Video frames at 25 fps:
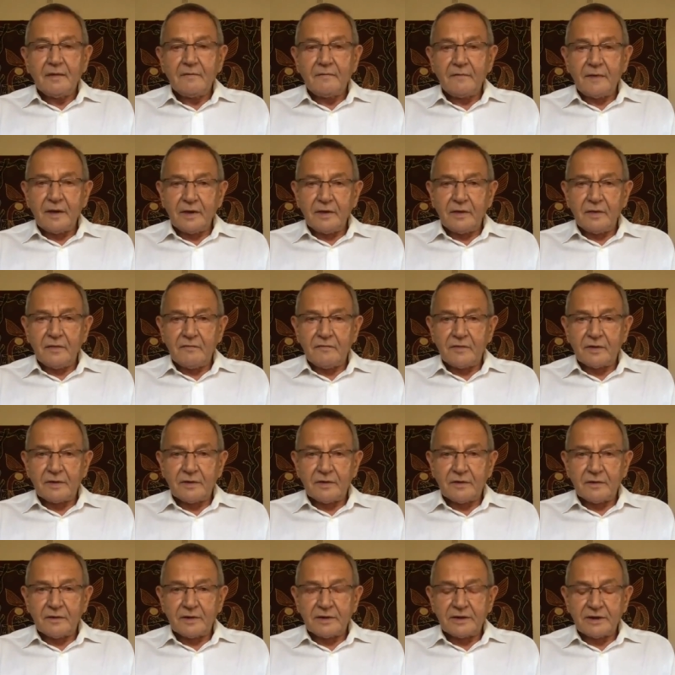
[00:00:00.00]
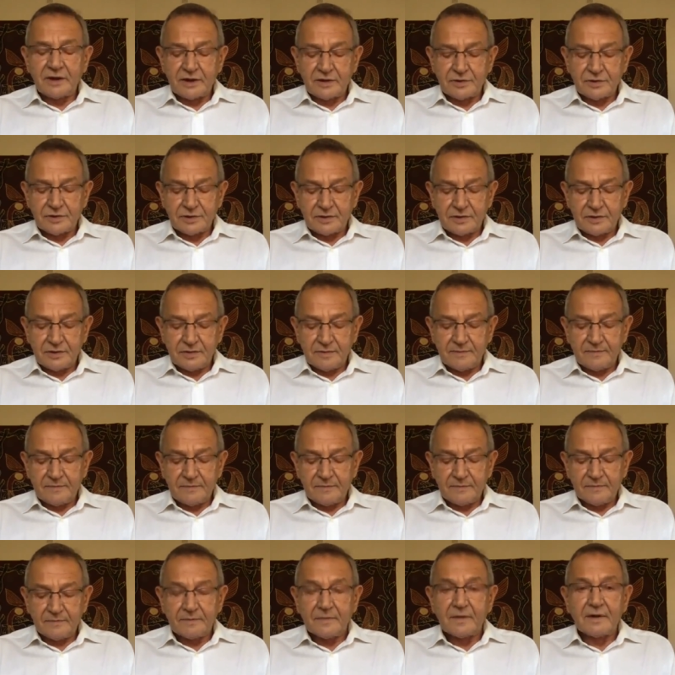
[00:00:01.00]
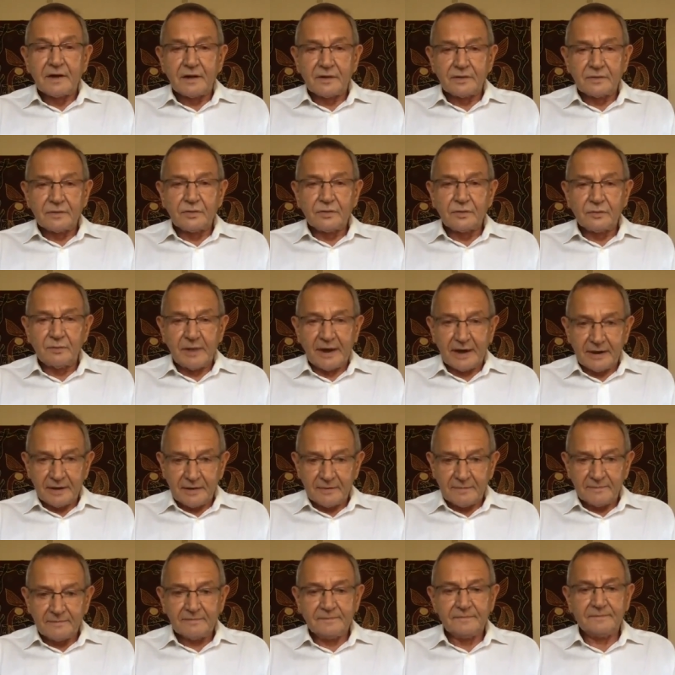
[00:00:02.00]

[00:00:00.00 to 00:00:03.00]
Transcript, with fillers: Thank you for your attention and goodbye.